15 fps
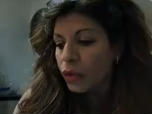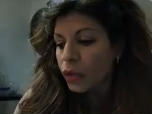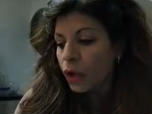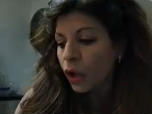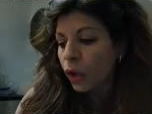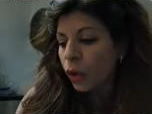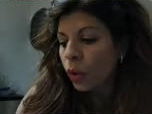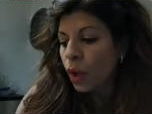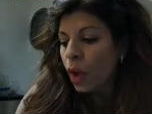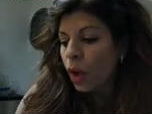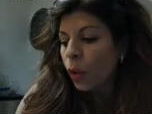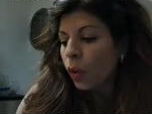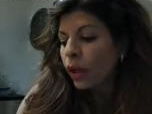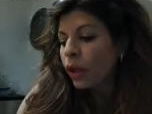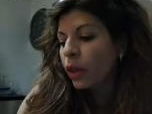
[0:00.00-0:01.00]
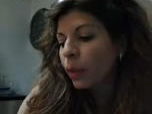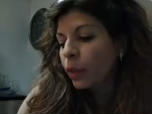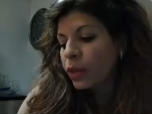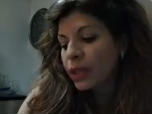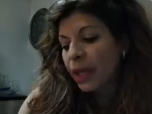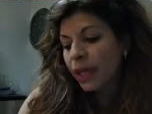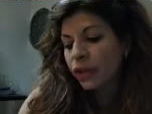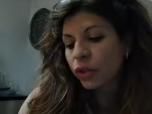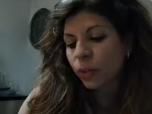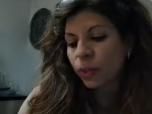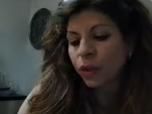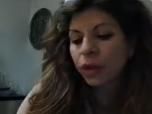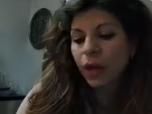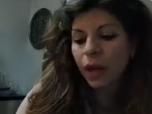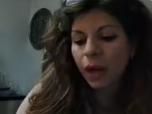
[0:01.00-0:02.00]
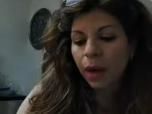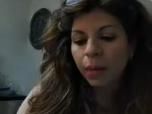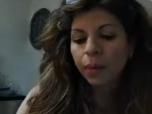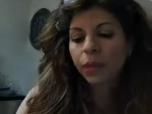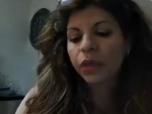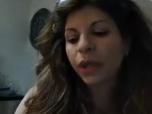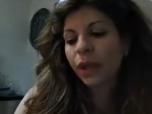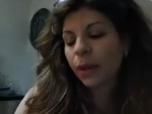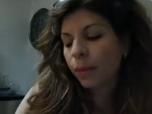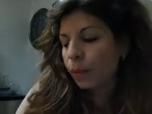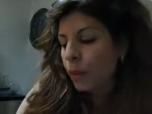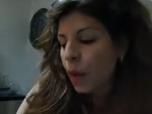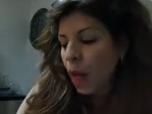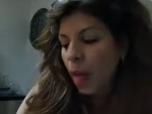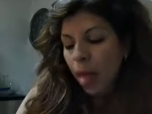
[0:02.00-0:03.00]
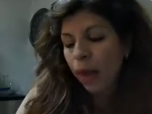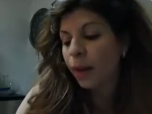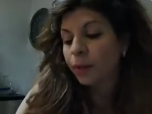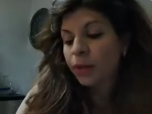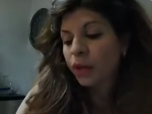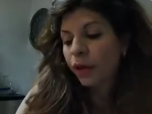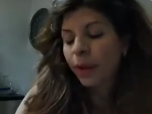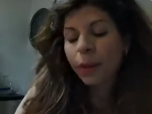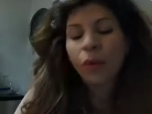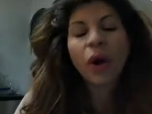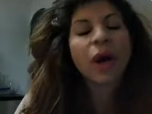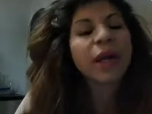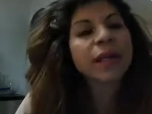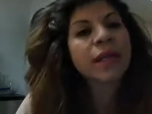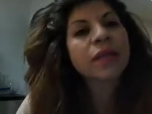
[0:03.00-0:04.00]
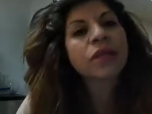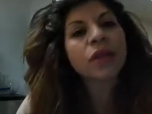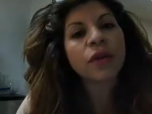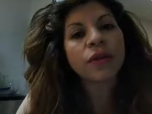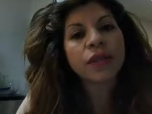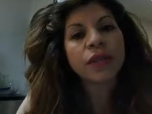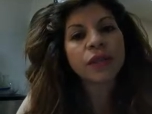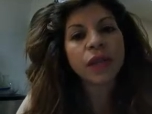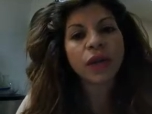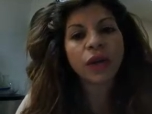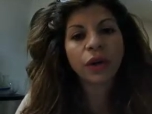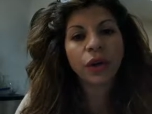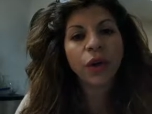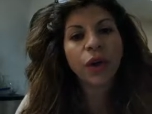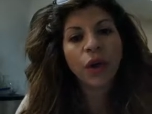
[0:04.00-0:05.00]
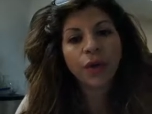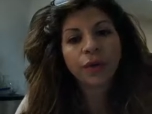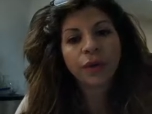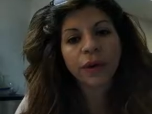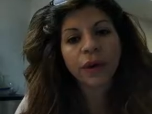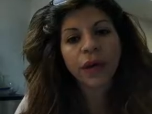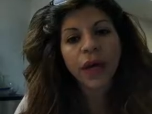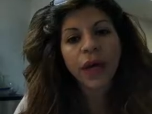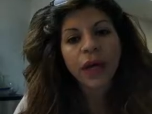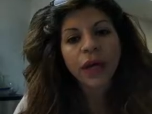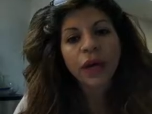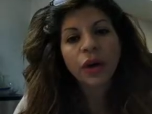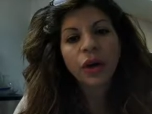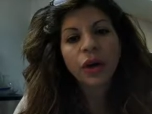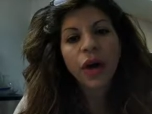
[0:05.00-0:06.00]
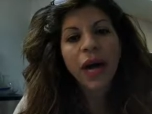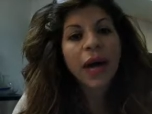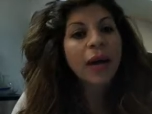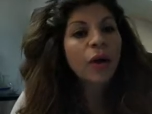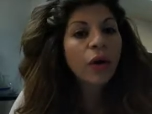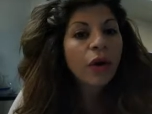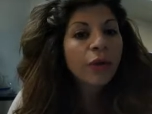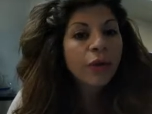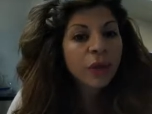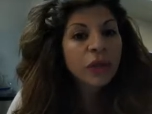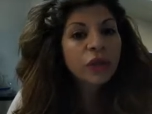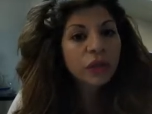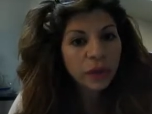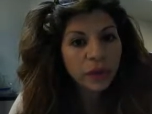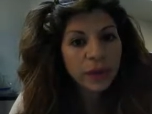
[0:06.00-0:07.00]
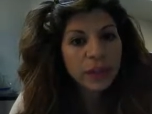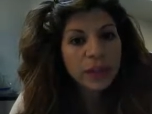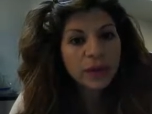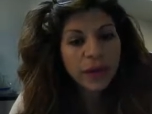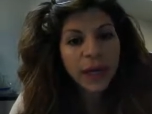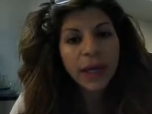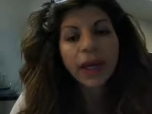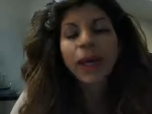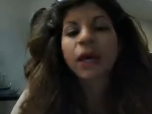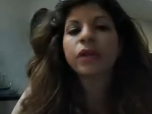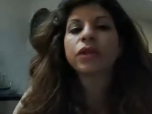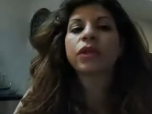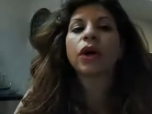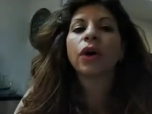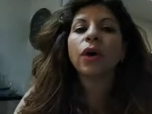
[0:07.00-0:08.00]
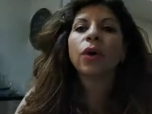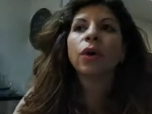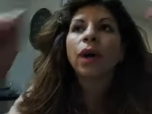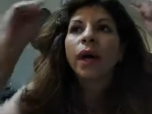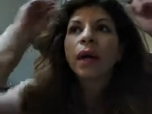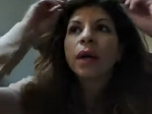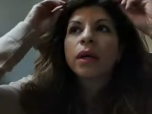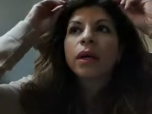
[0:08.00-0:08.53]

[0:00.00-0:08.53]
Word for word: So, what are the protect, uh, project, uh, sorry, products and services that you're going to offer? You know, I offer insurance, right? So,